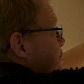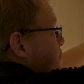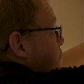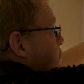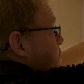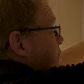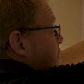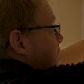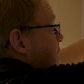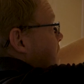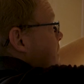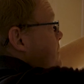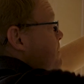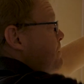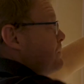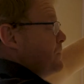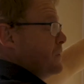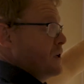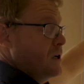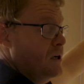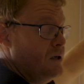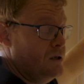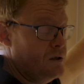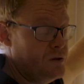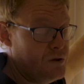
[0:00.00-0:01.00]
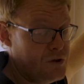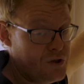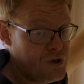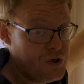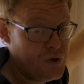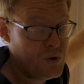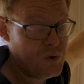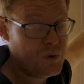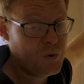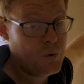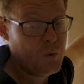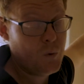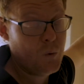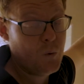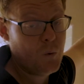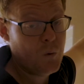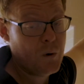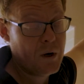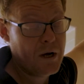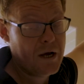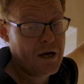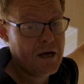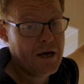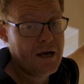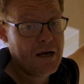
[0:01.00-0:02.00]
use that
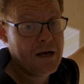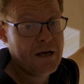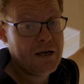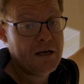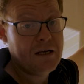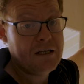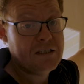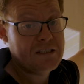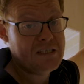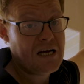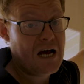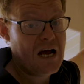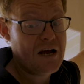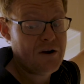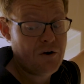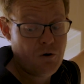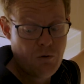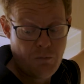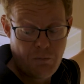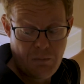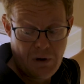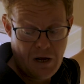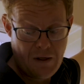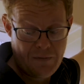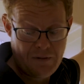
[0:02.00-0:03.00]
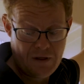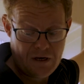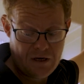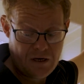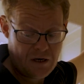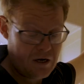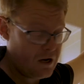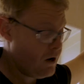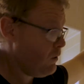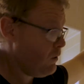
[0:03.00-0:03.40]
to tighten up, and then